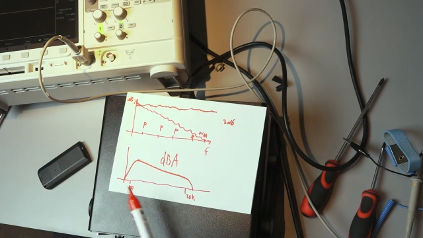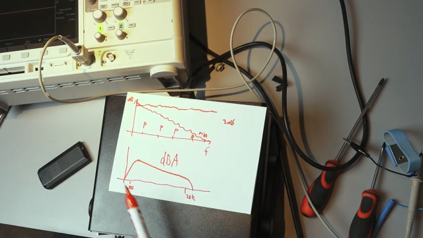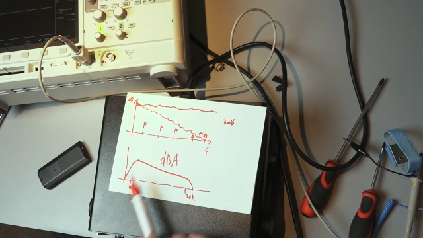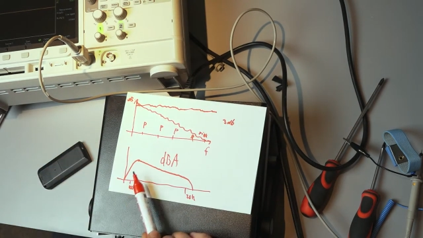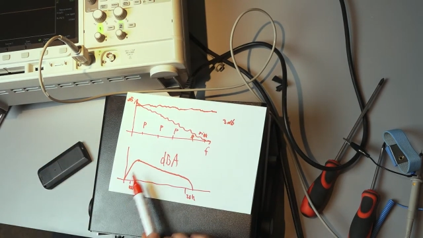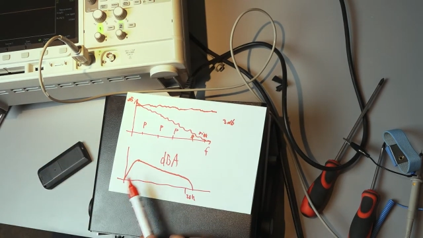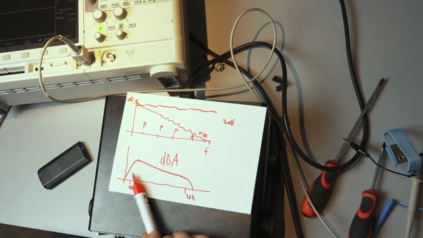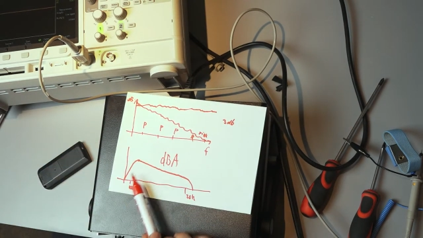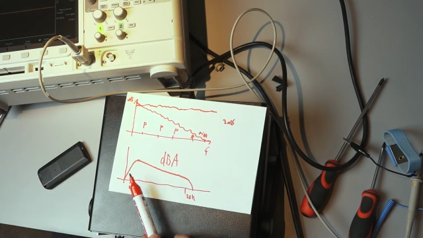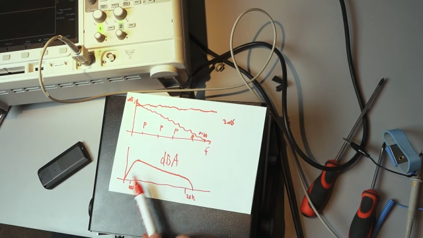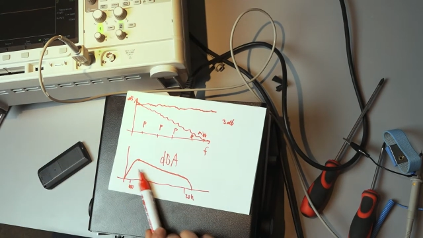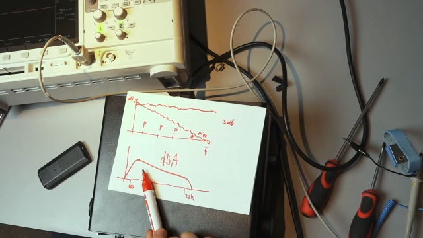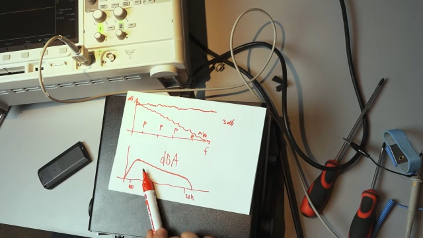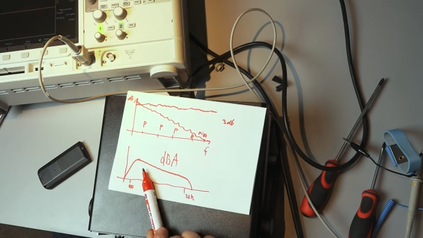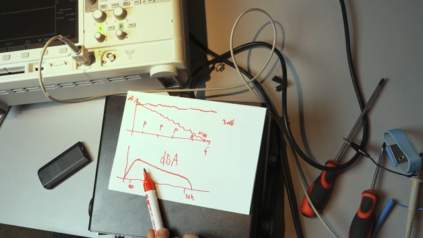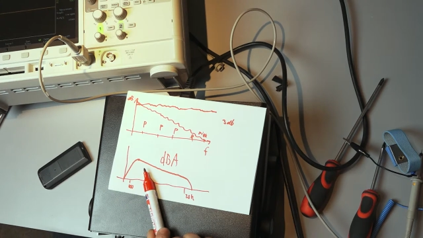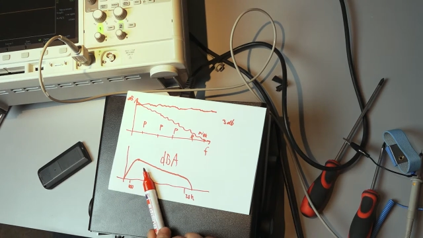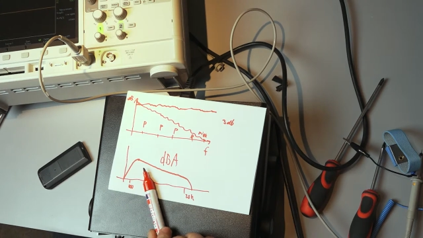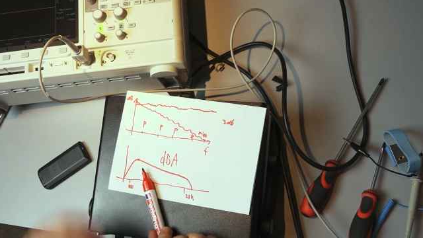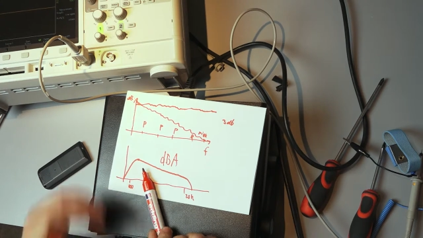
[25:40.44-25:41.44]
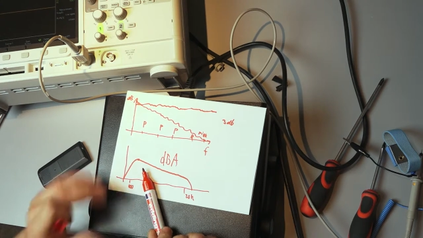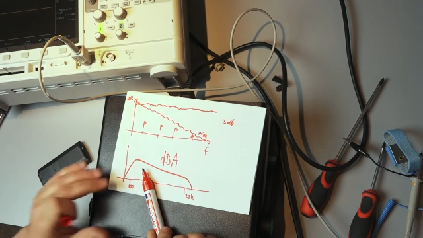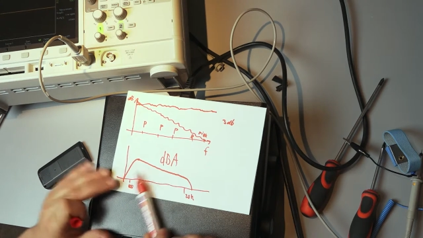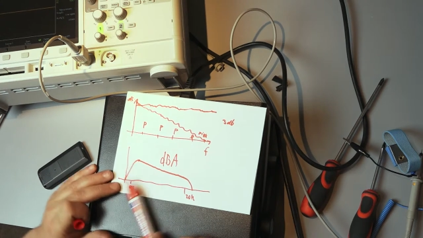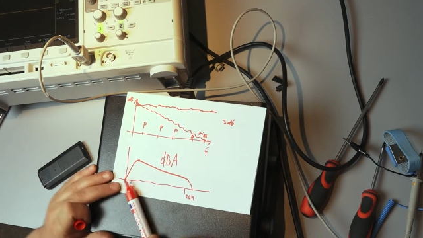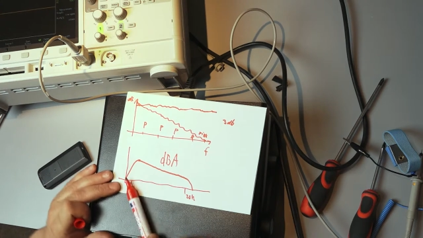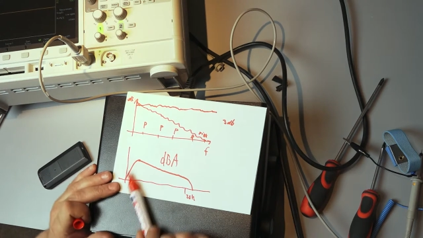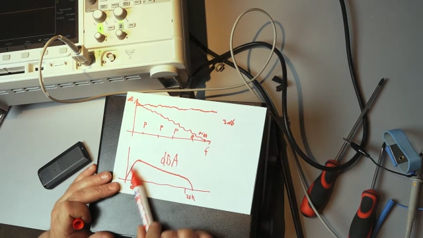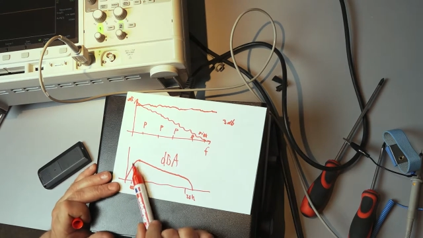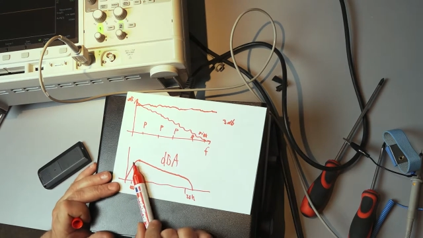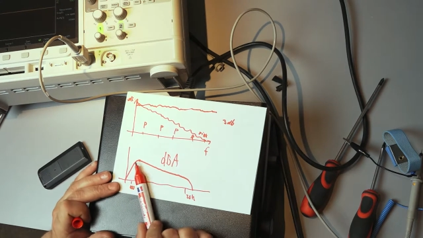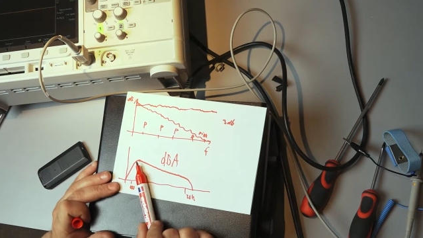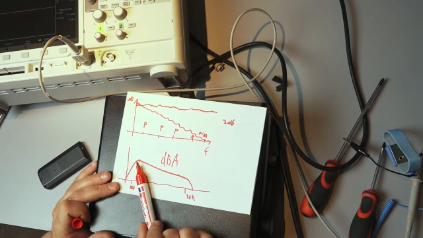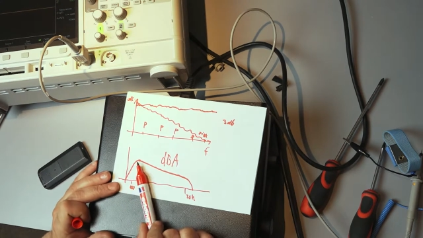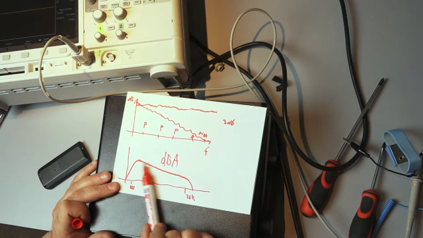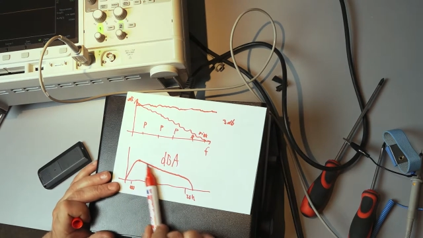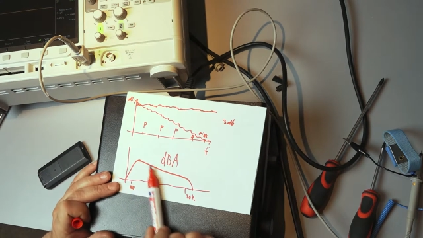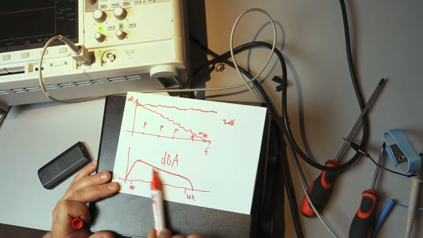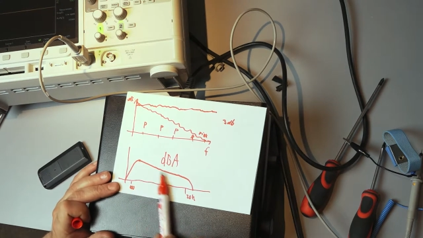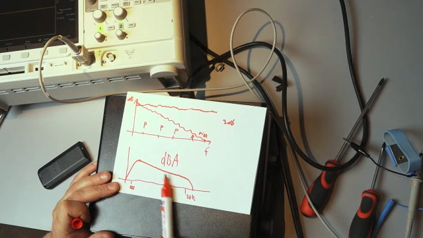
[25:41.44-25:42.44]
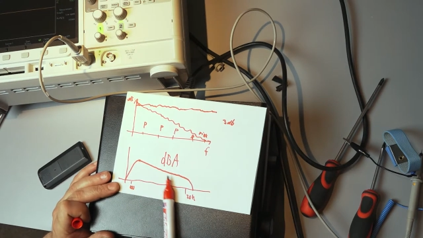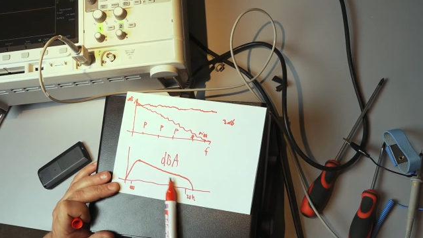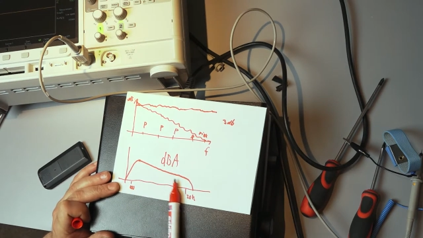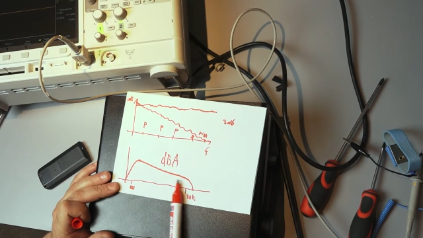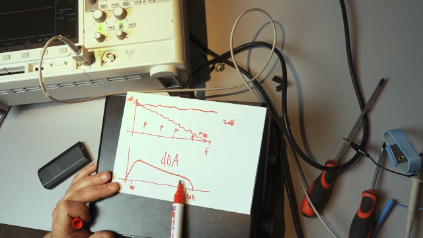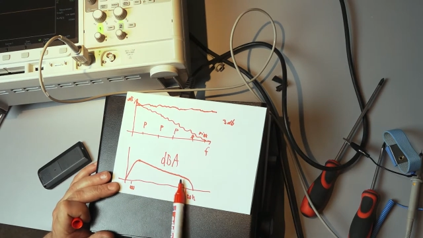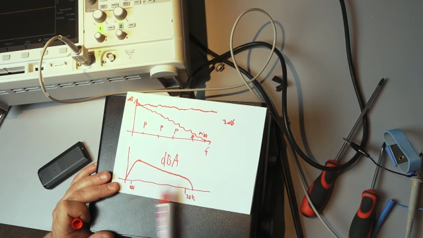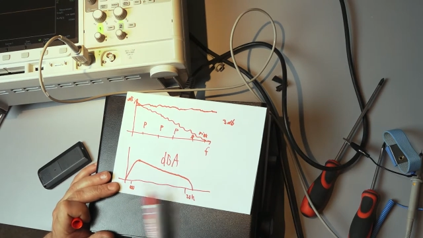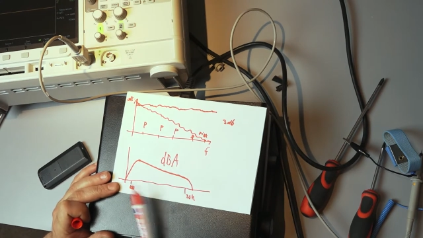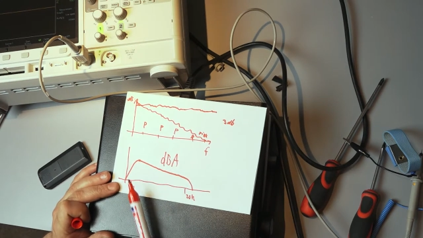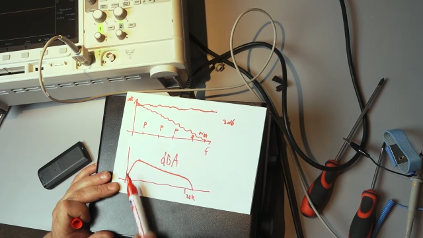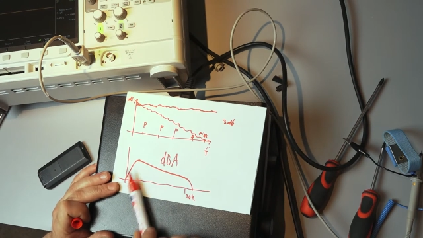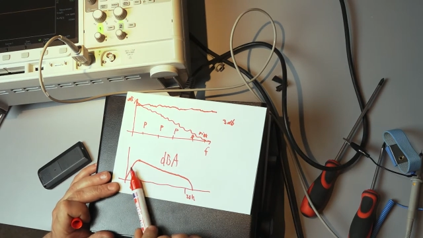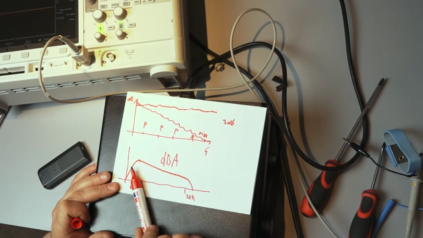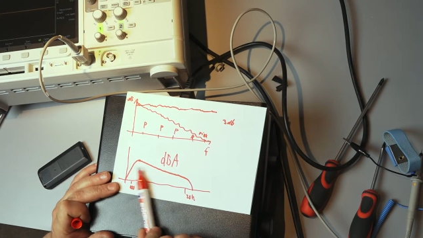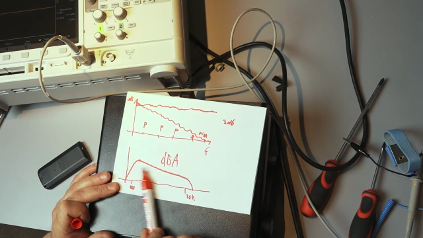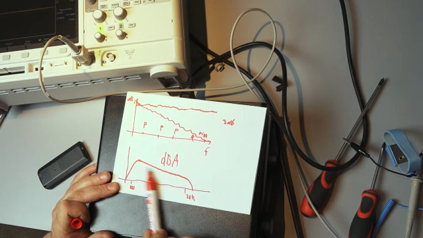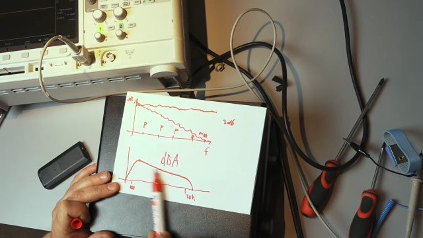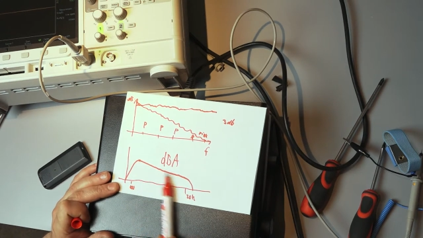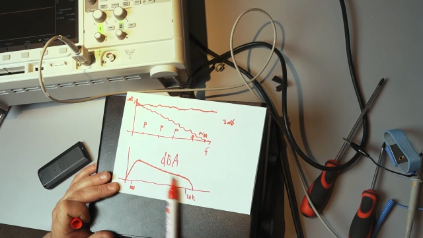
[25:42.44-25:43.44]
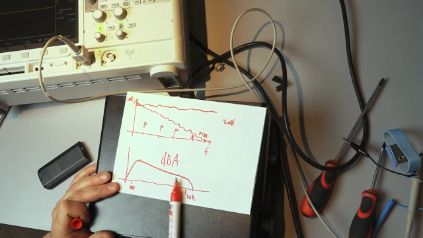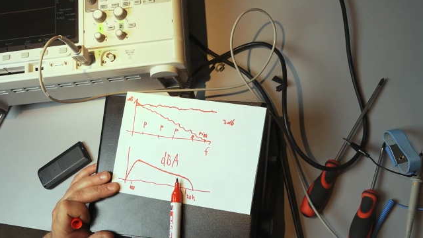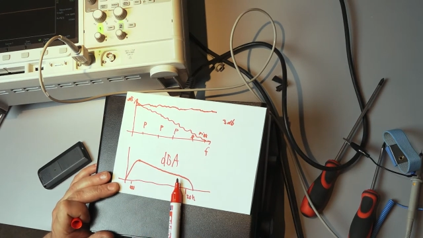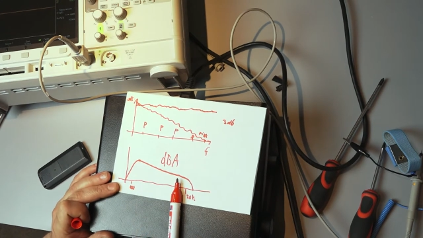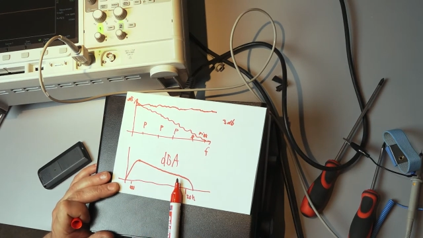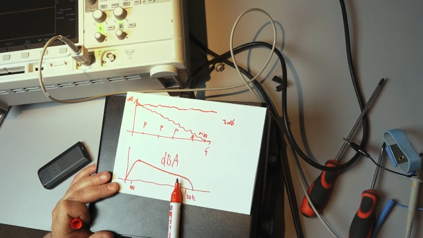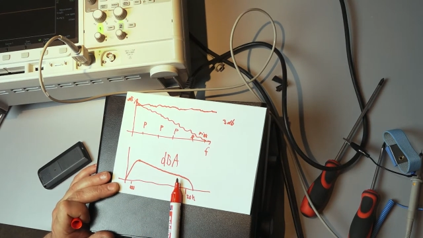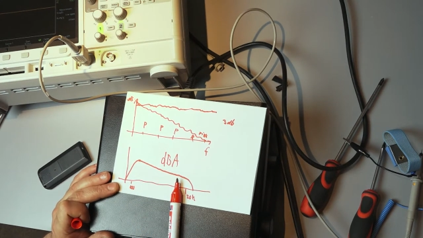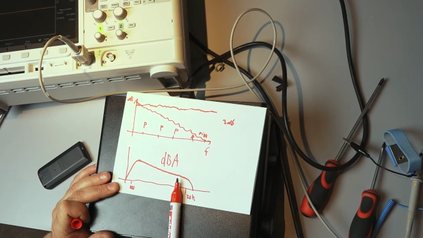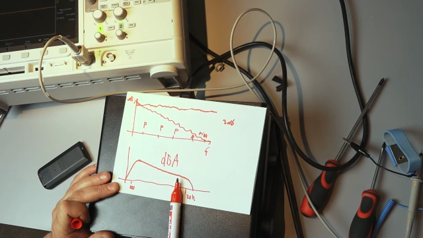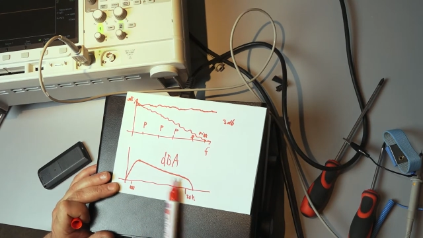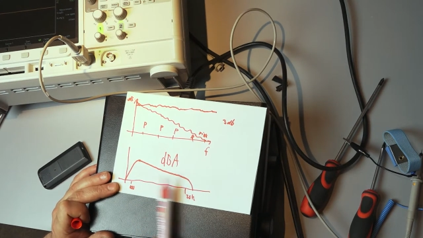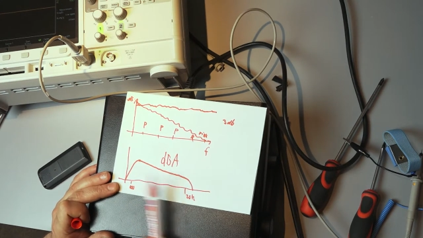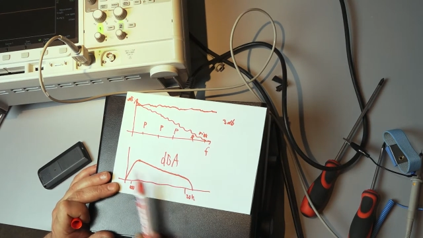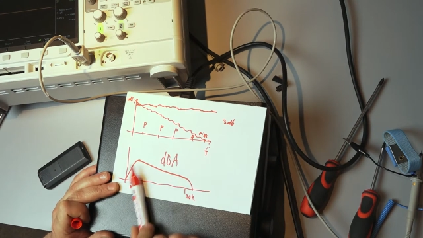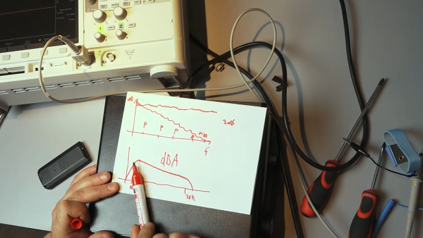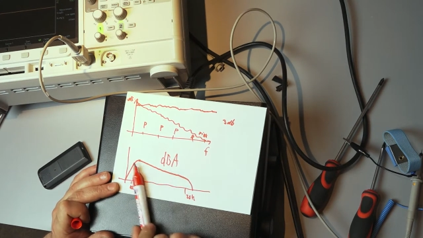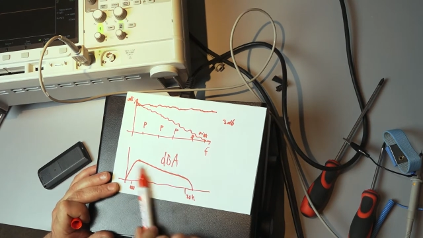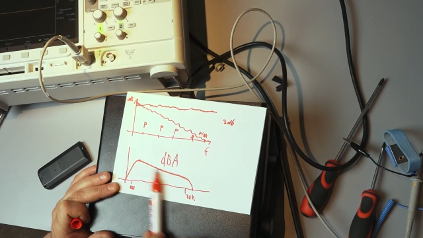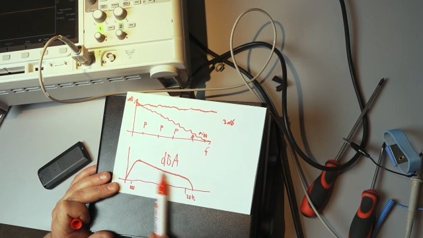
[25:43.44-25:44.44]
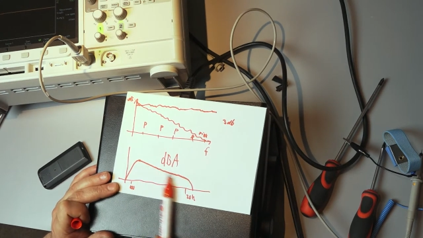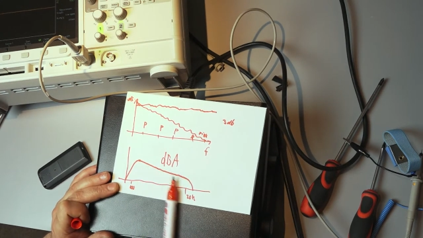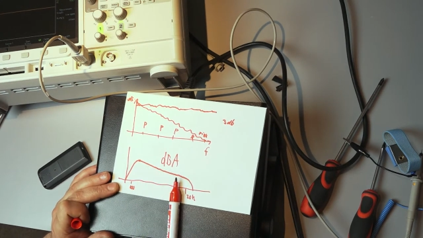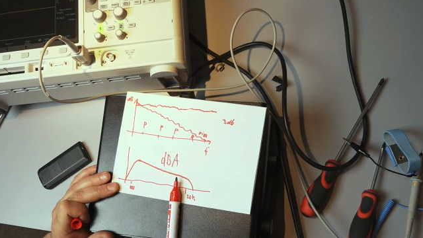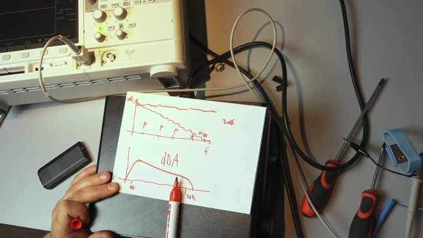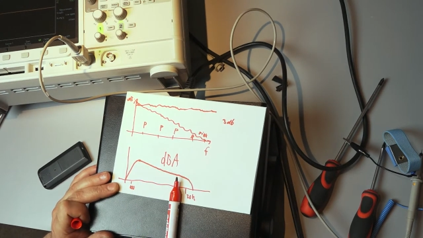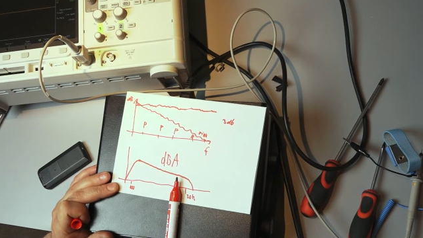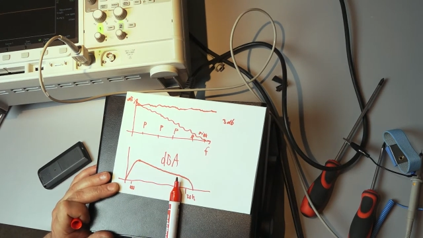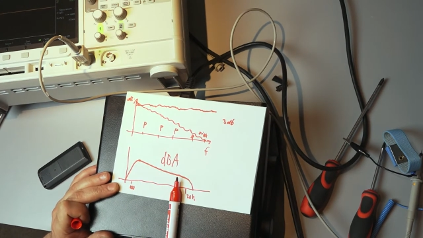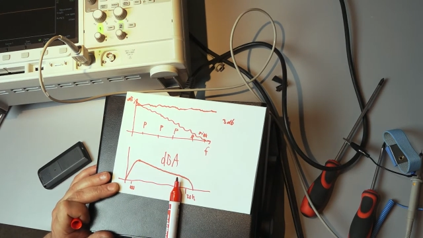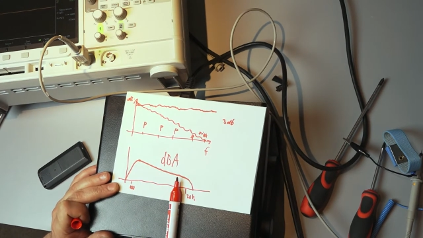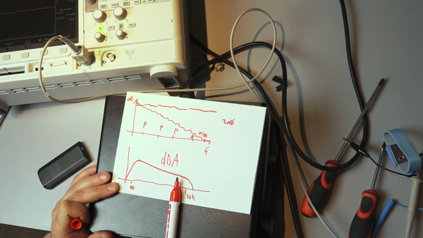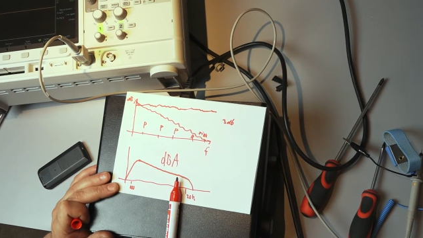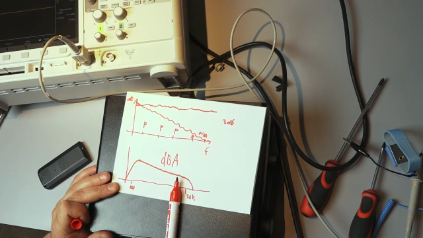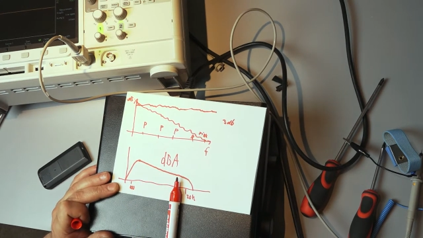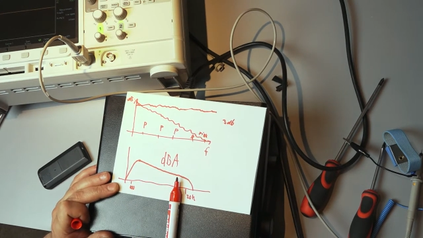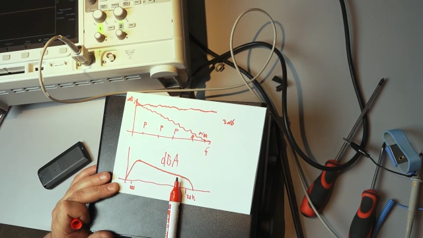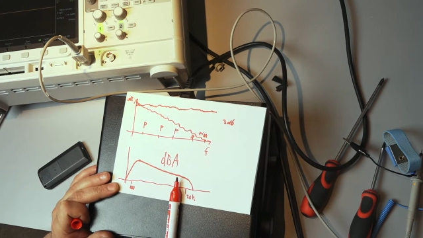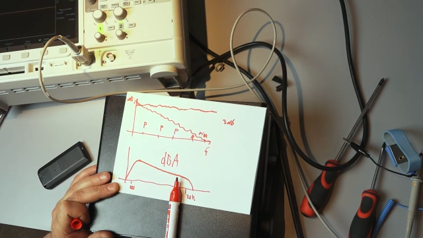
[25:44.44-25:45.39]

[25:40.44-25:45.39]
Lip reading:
No face is visible, so there are no lips to read.